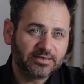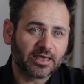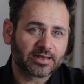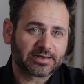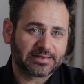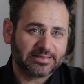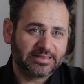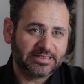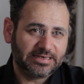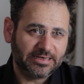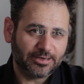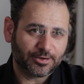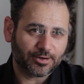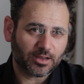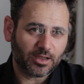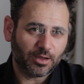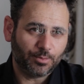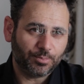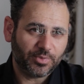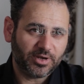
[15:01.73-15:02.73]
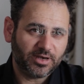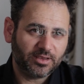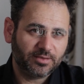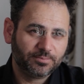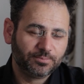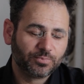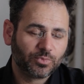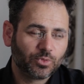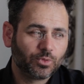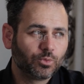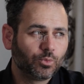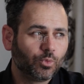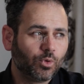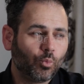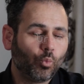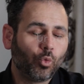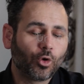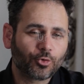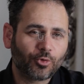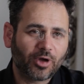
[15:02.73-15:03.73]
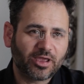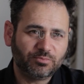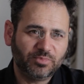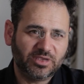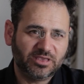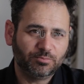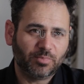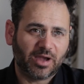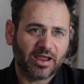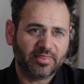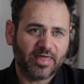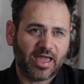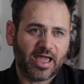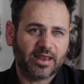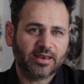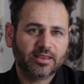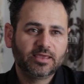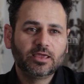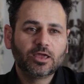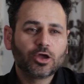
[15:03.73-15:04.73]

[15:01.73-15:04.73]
not a linear company. What do I mean by that?